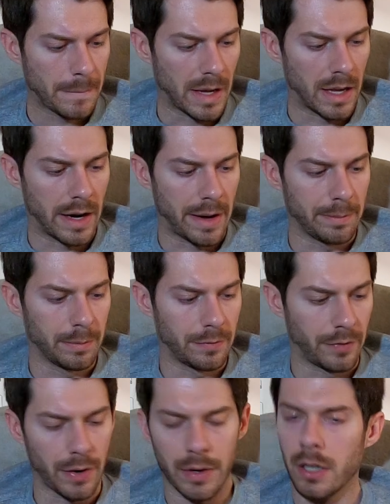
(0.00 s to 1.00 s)
And I'm
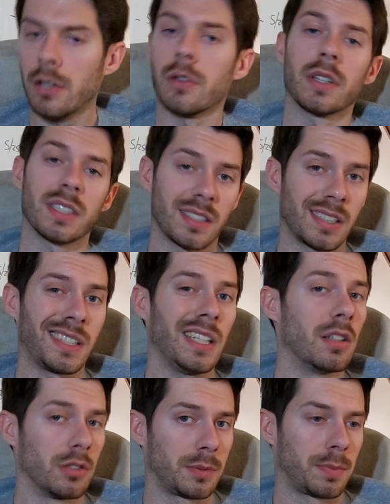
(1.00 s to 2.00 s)
very curious to see
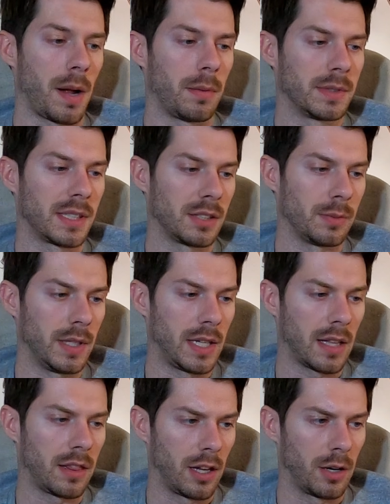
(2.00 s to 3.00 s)
those problems as we
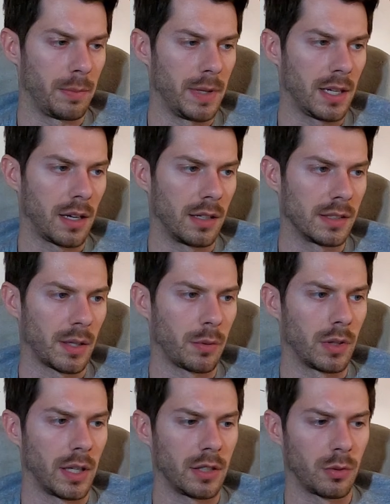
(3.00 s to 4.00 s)
get there, because I
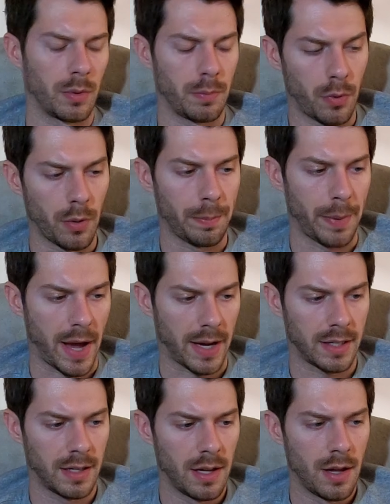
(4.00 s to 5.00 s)
would like to report back